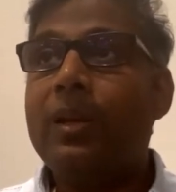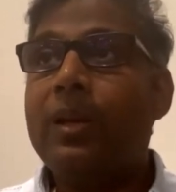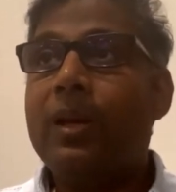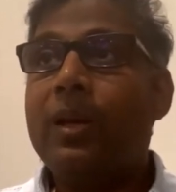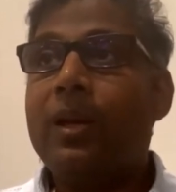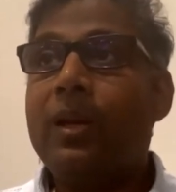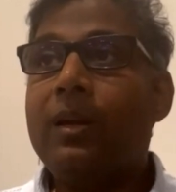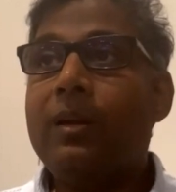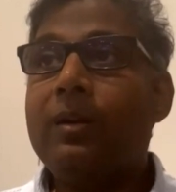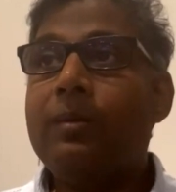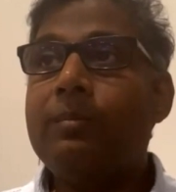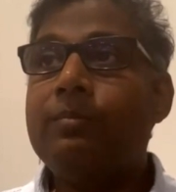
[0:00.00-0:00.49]

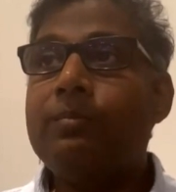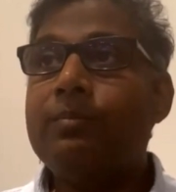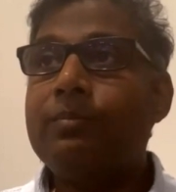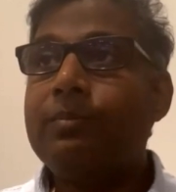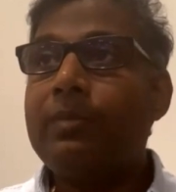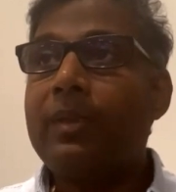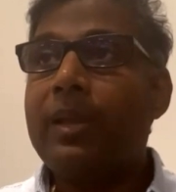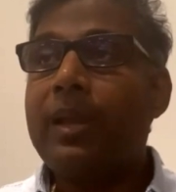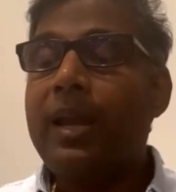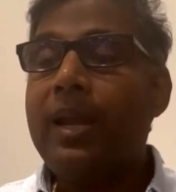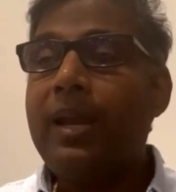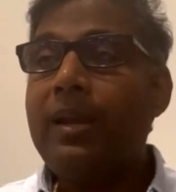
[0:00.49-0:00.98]

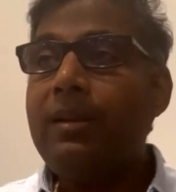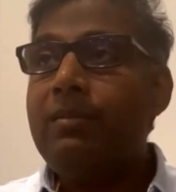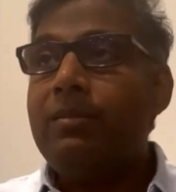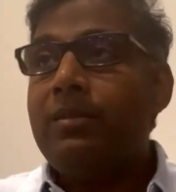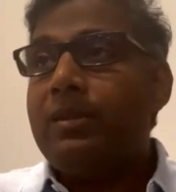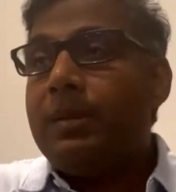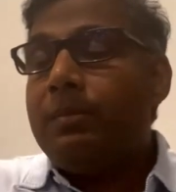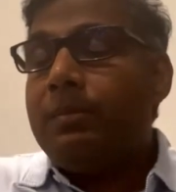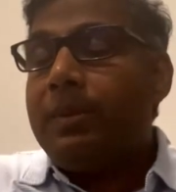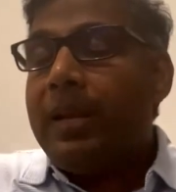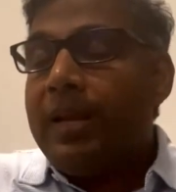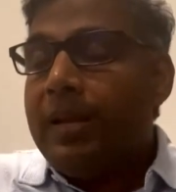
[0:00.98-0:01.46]
And
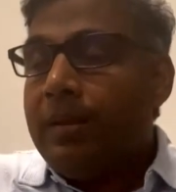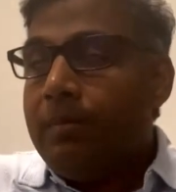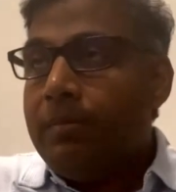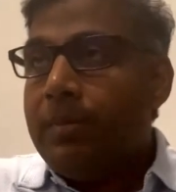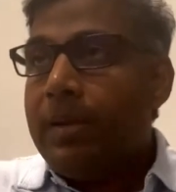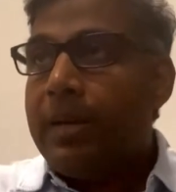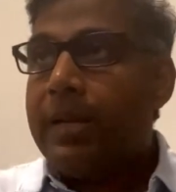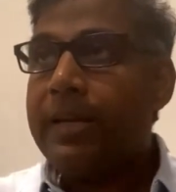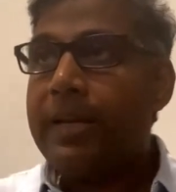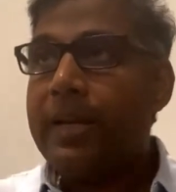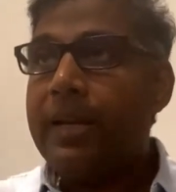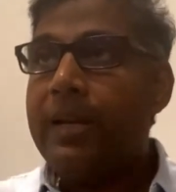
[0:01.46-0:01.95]
sometimes,
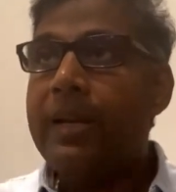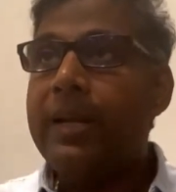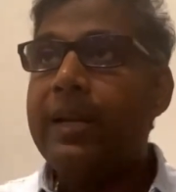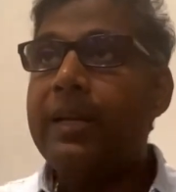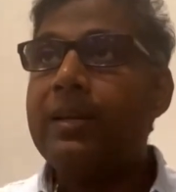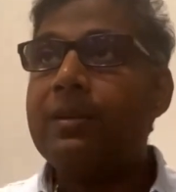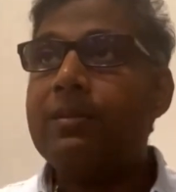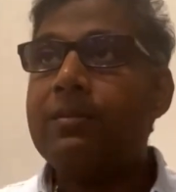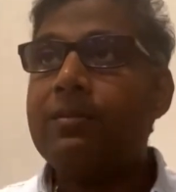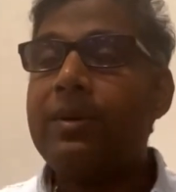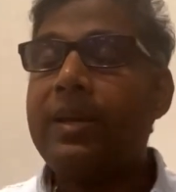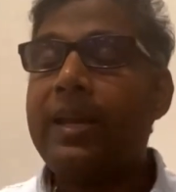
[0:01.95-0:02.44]
again, like
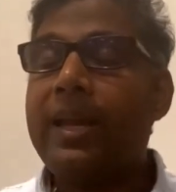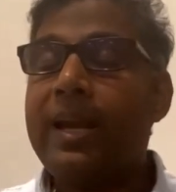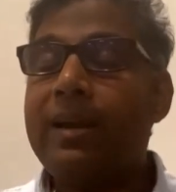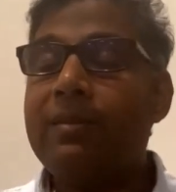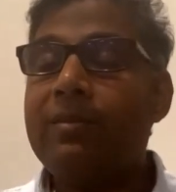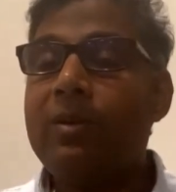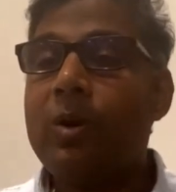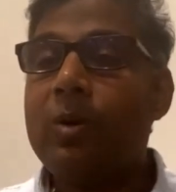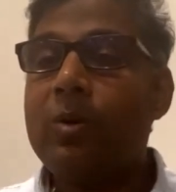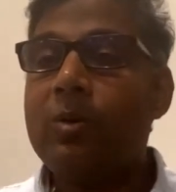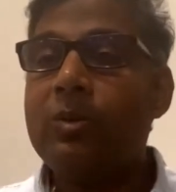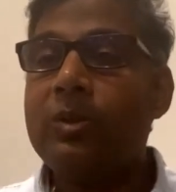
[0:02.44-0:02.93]
we have
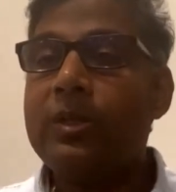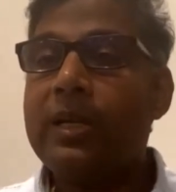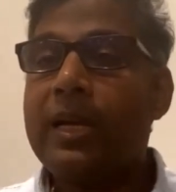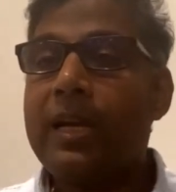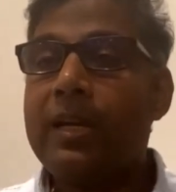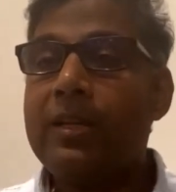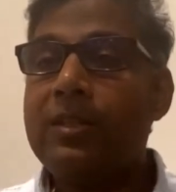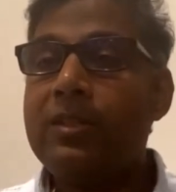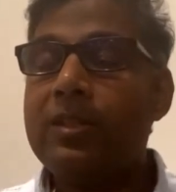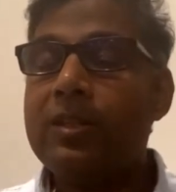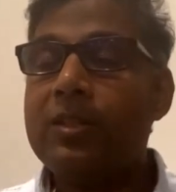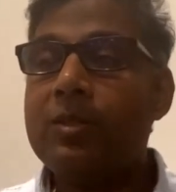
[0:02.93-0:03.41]
our own
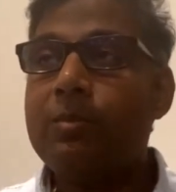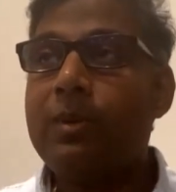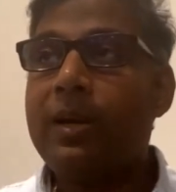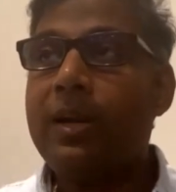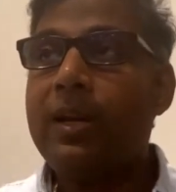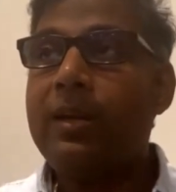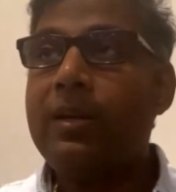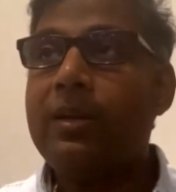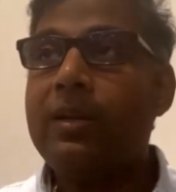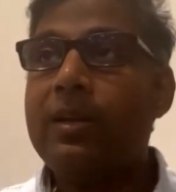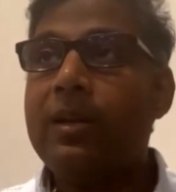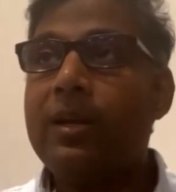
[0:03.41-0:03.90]
challenges,
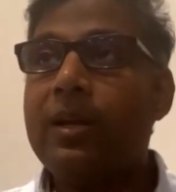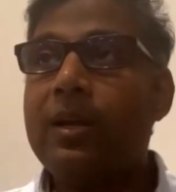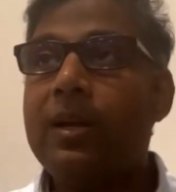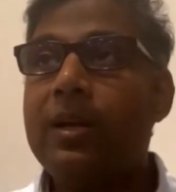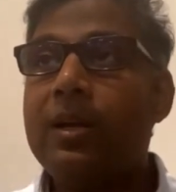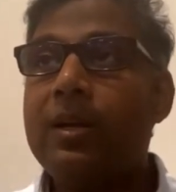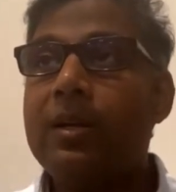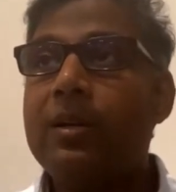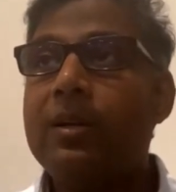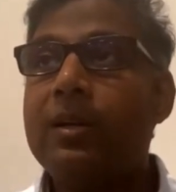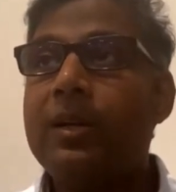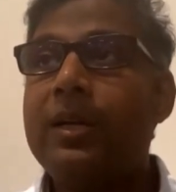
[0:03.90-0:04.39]
but
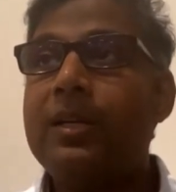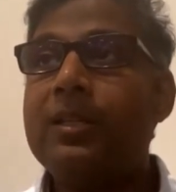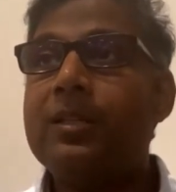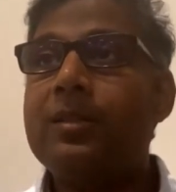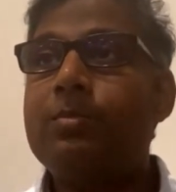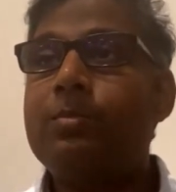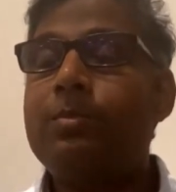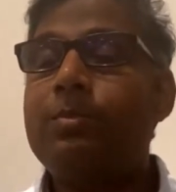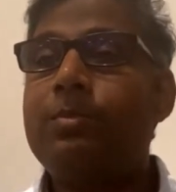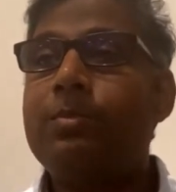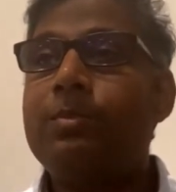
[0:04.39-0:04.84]
it's